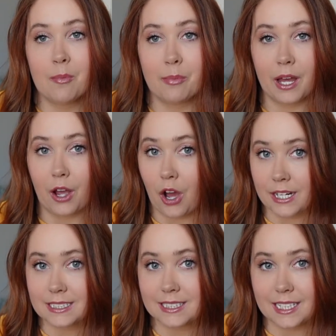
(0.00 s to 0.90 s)
But
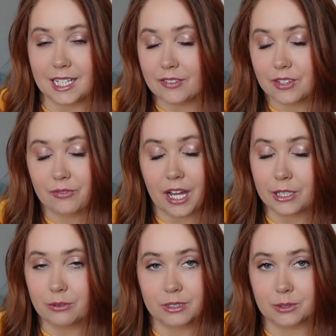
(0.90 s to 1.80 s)
honestly, even the
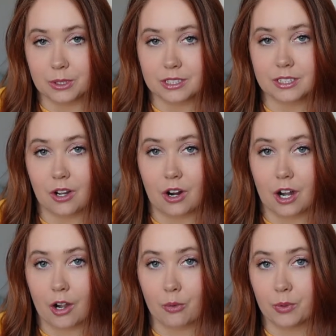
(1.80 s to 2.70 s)
value resorts
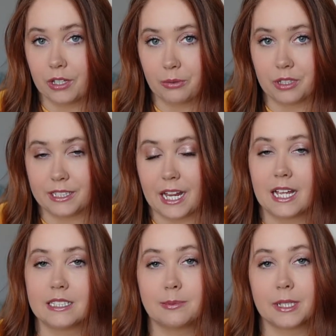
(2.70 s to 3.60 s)
are really, really
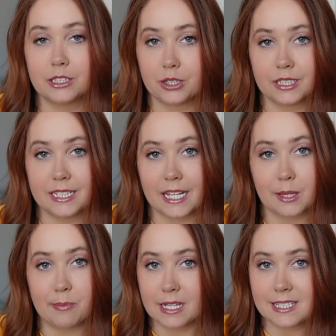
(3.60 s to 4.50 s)
nice because you can take
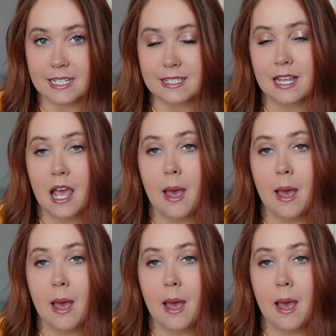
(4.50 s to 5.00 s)
the buses.